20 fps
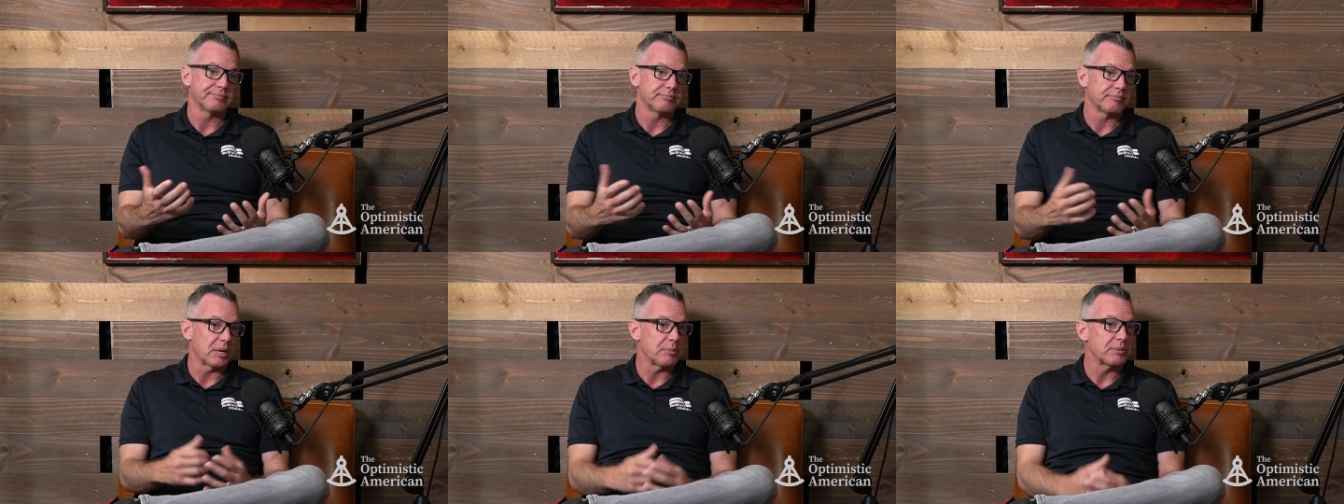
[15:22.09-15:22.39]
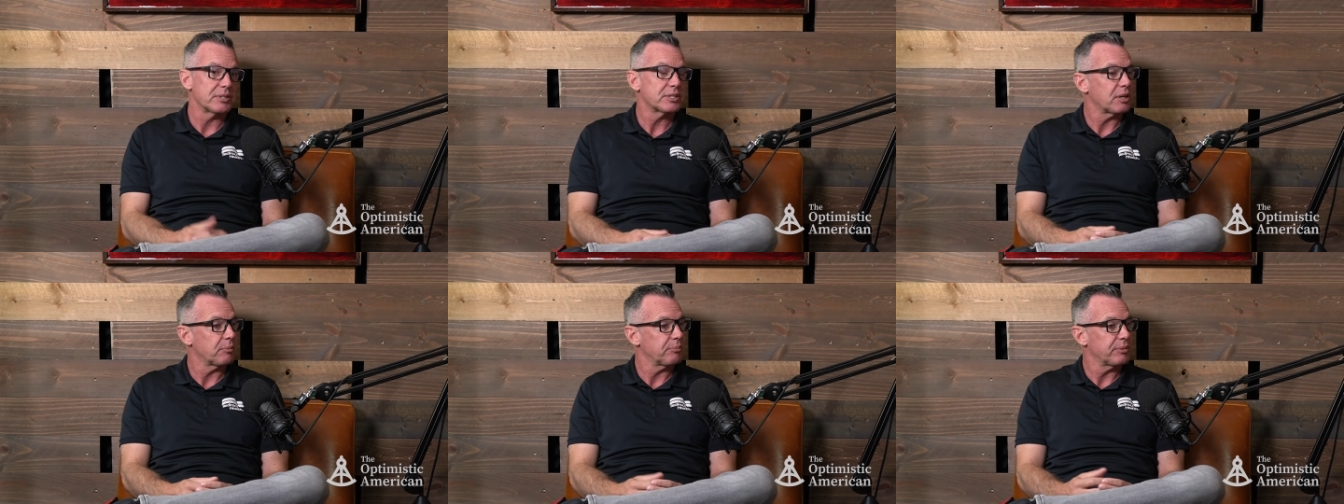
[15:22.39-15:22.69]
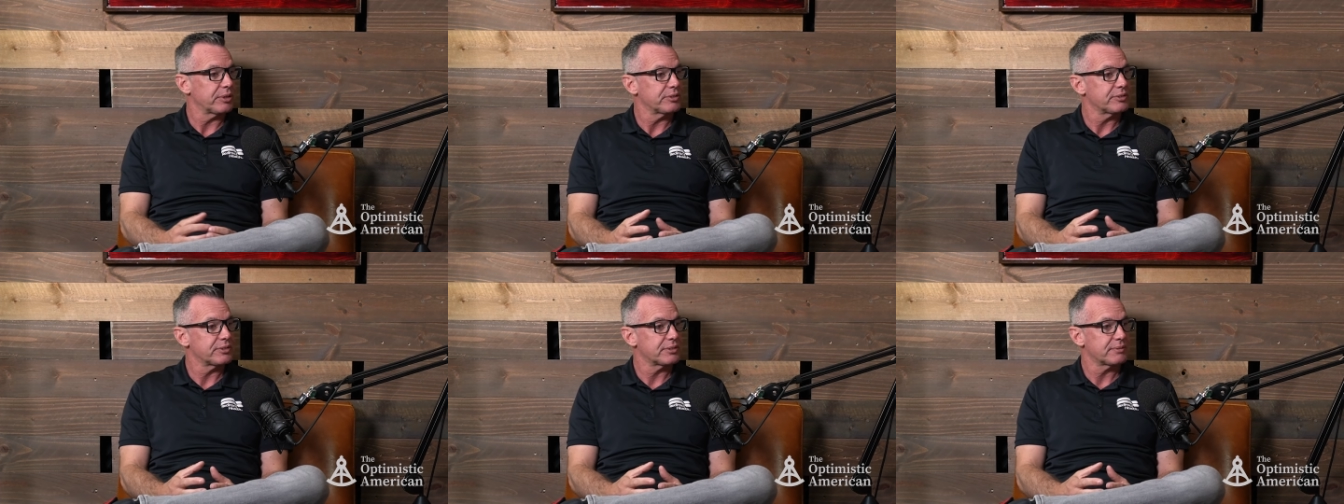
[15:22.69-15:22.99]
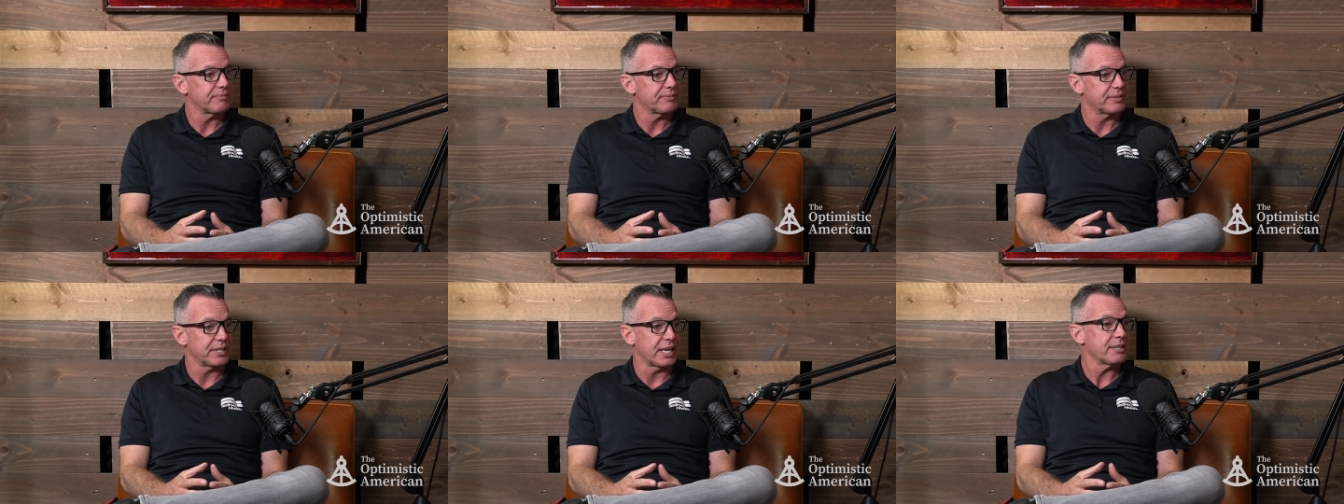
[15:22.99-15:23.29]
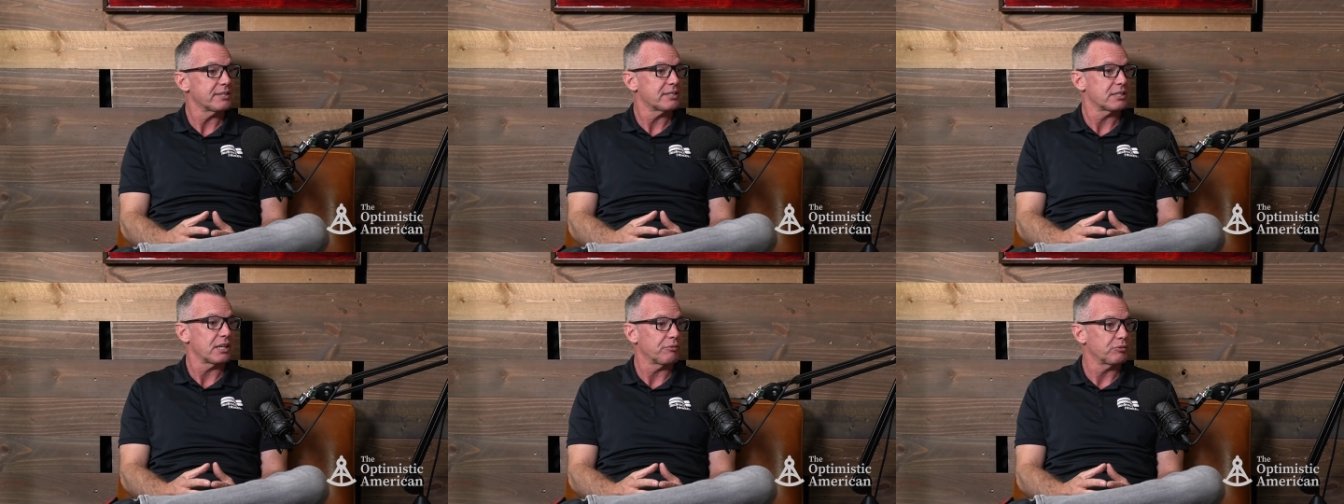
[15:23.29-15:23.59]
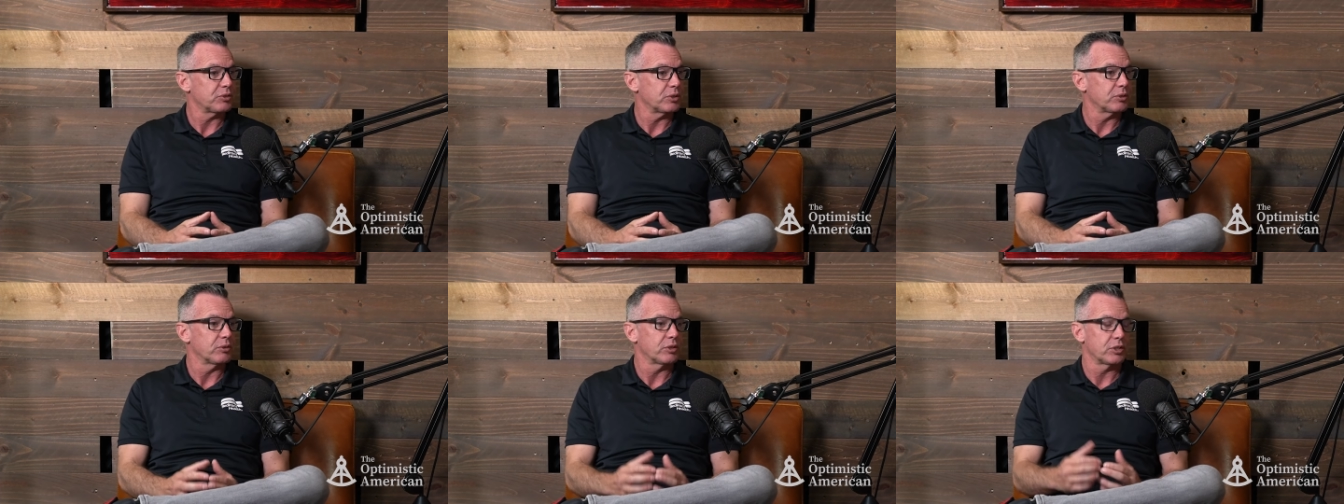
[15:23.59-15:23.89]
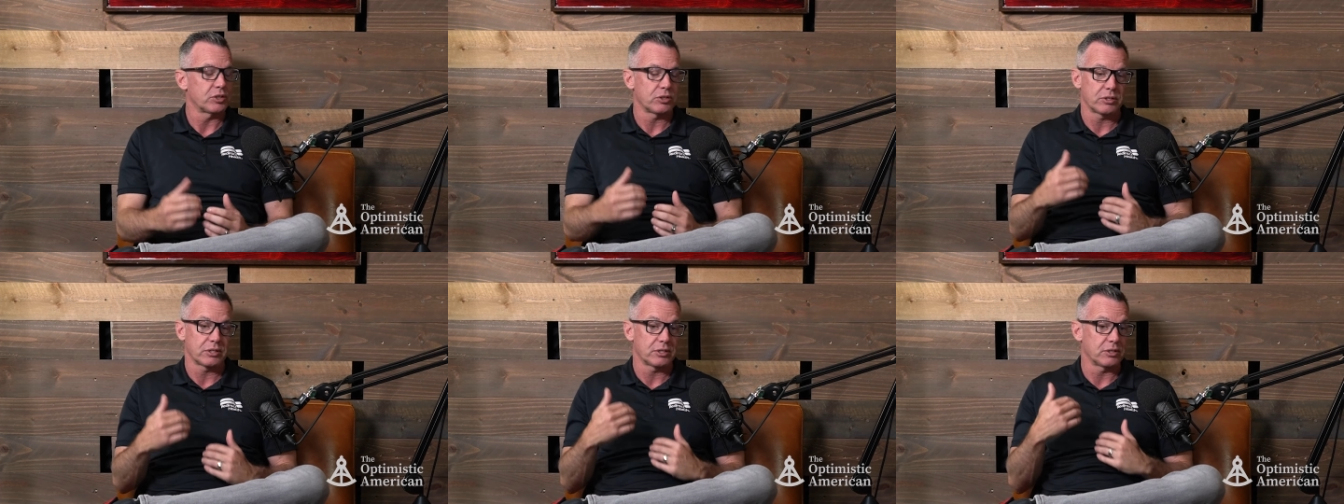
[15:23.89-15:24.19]
maybe someone's saying stuff to
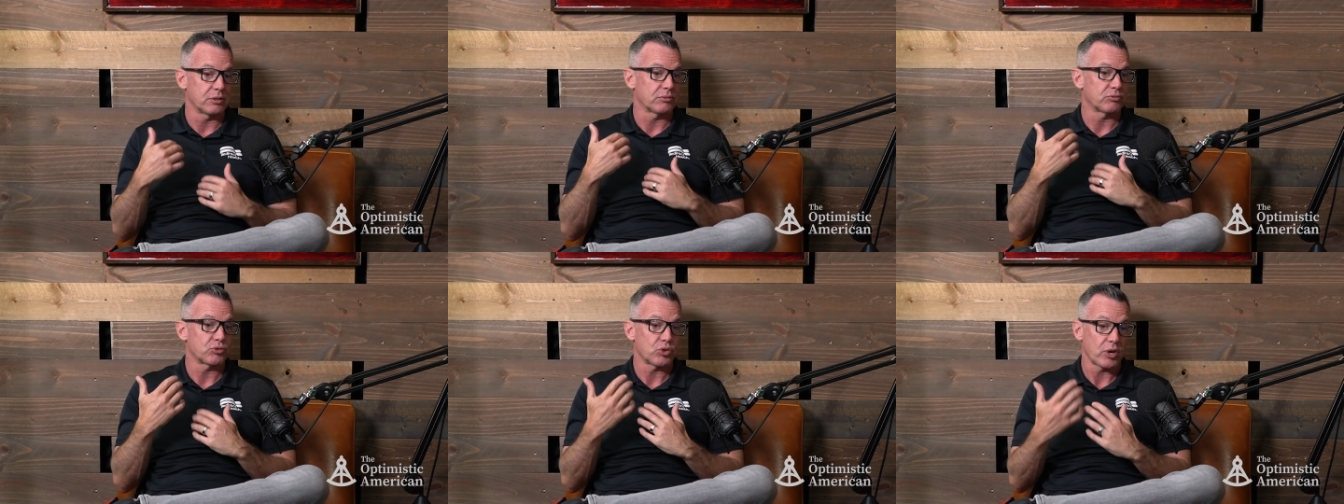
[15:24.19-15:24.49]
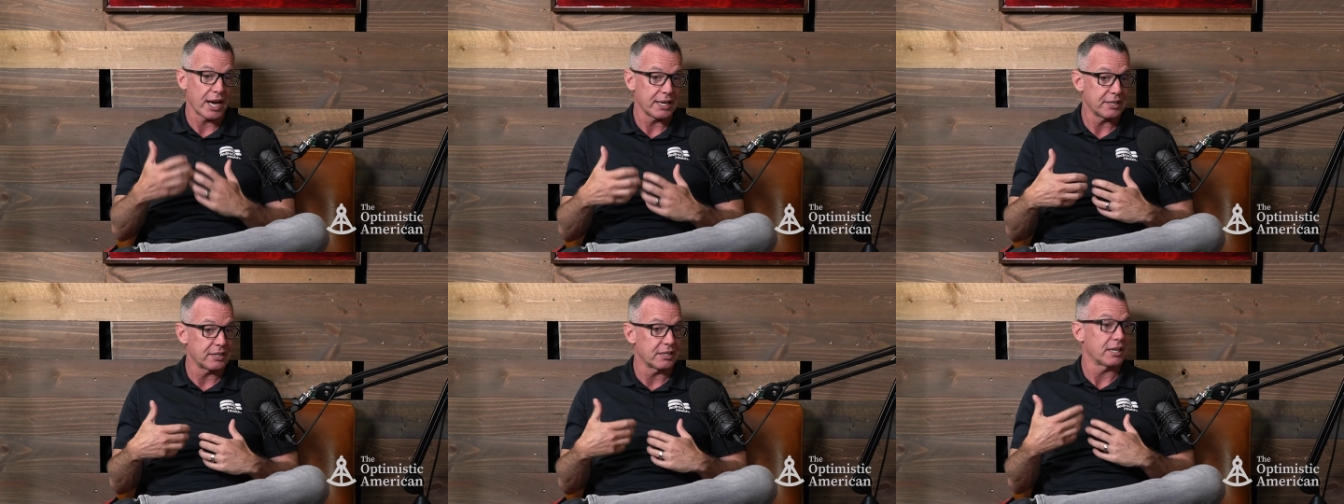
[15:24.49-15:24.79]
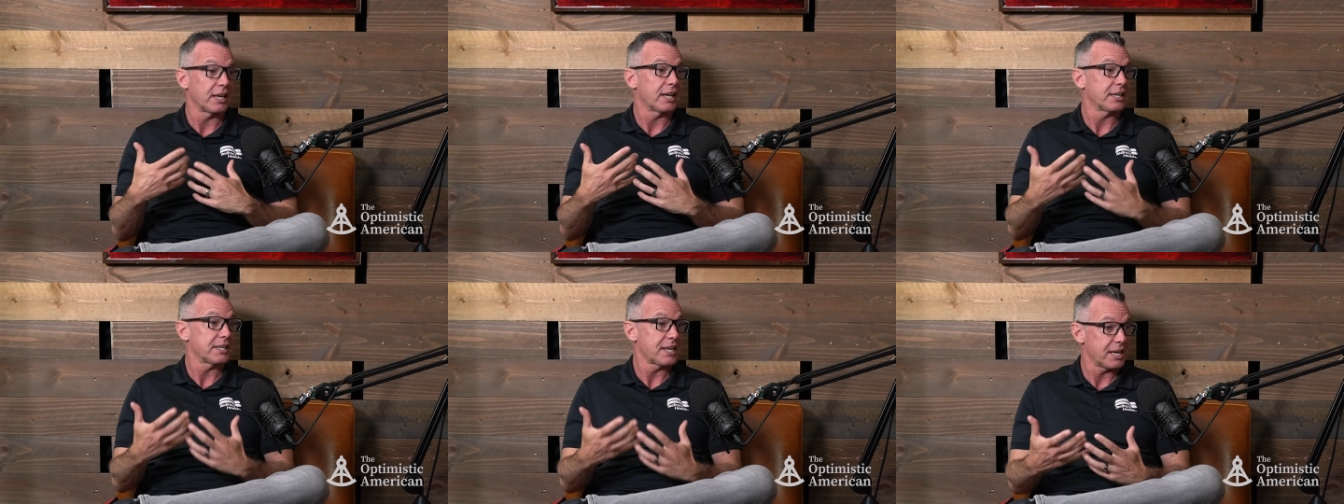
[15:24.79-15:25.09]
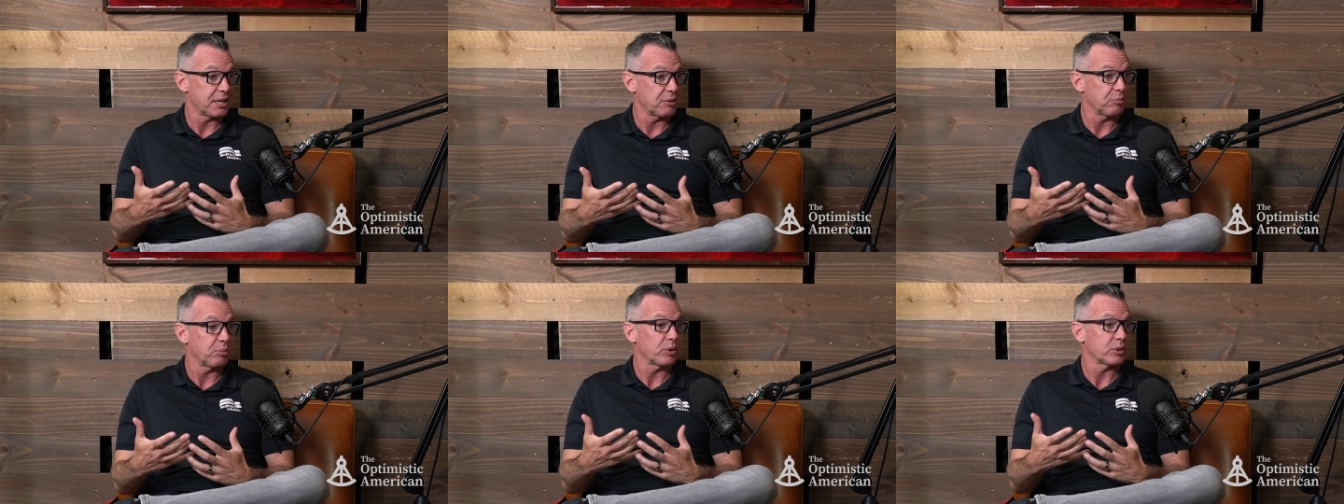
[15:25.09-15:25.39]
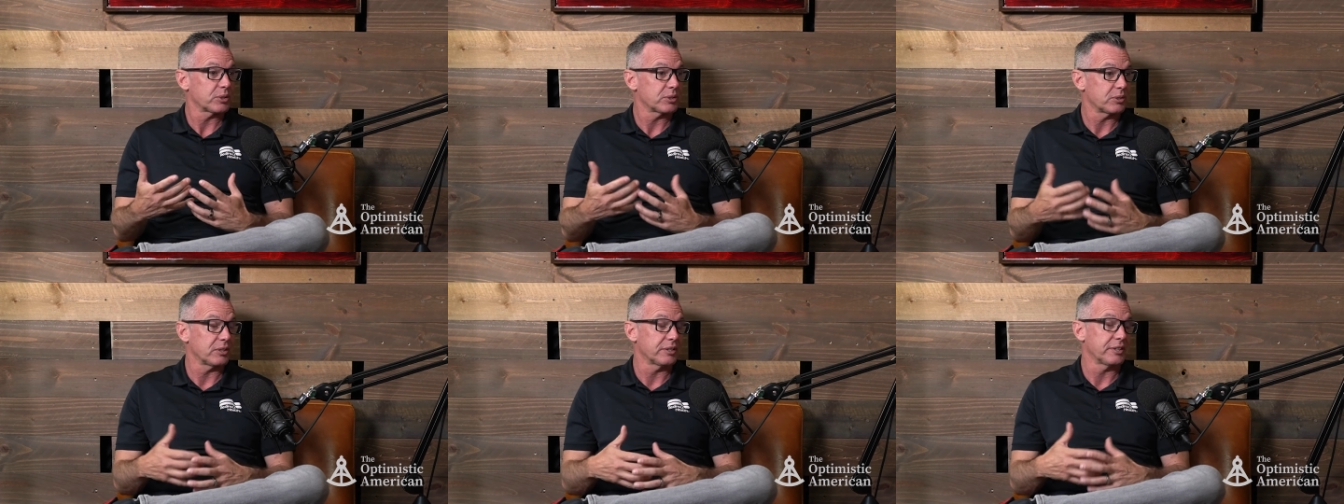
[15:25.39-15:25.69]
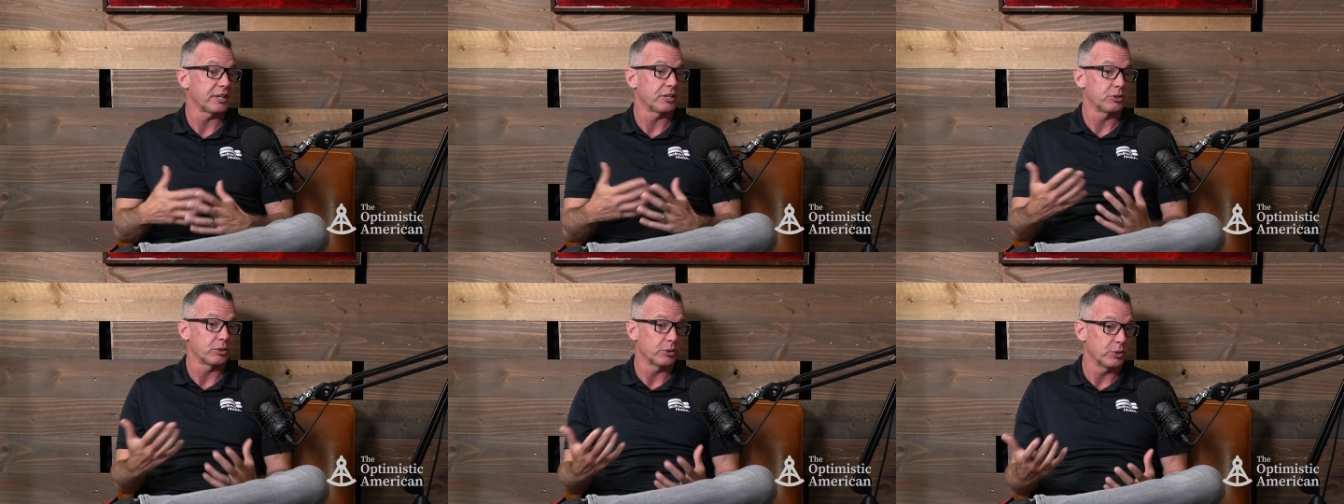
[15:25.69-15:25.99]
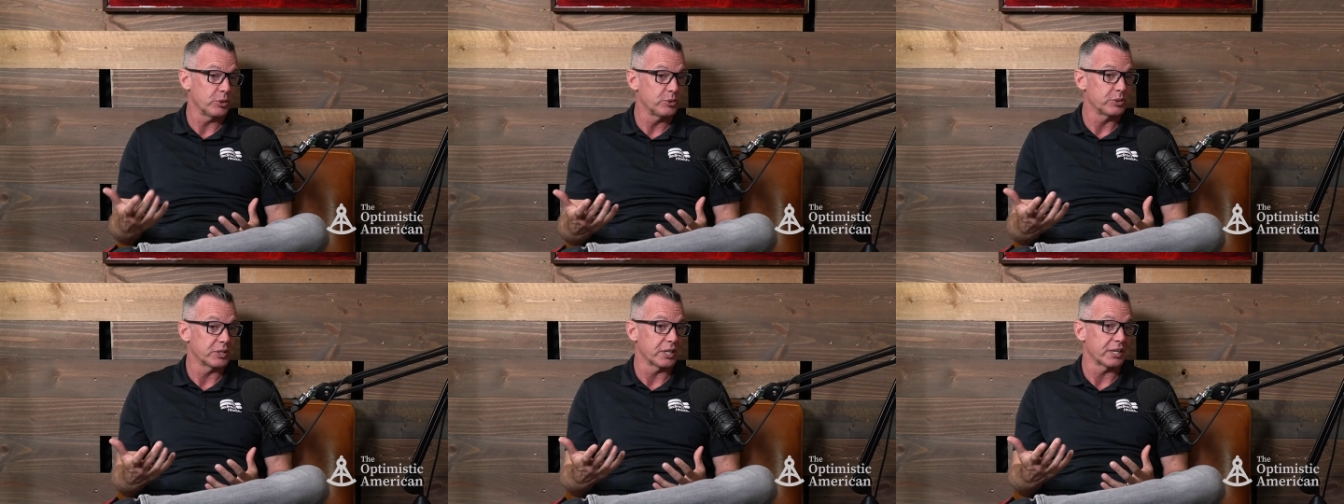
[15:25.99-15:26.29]
you and you're trying to not take it personal and then you
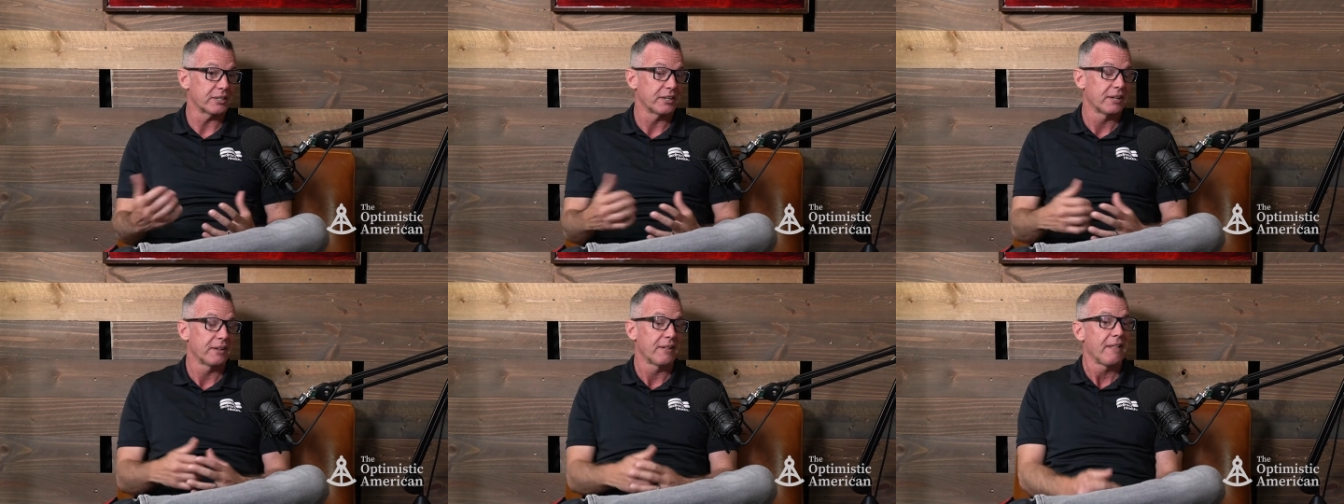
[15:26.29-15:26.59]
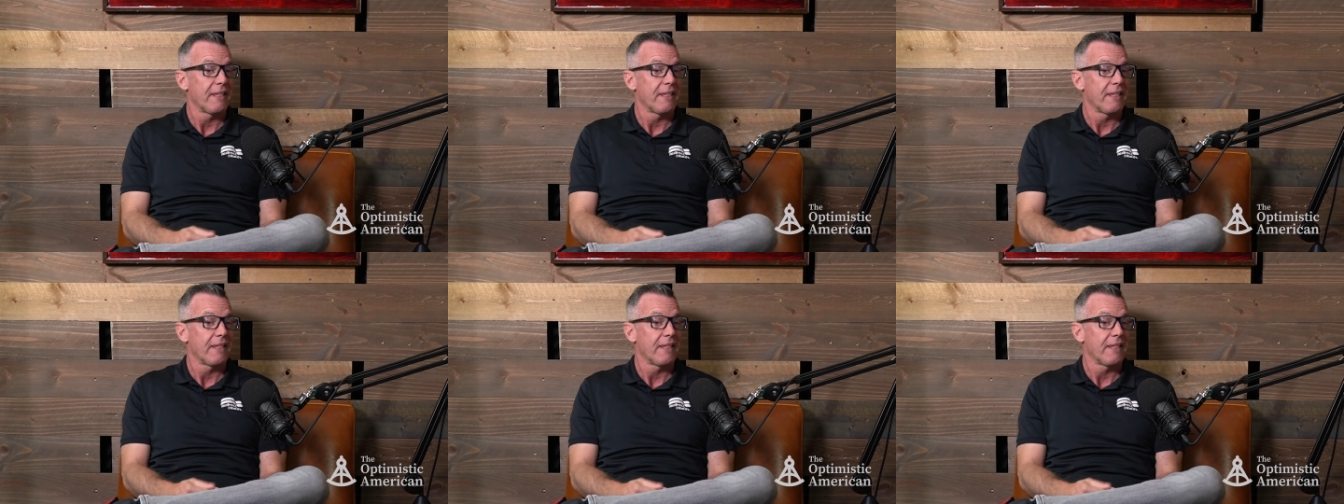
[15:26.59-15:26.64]
lose it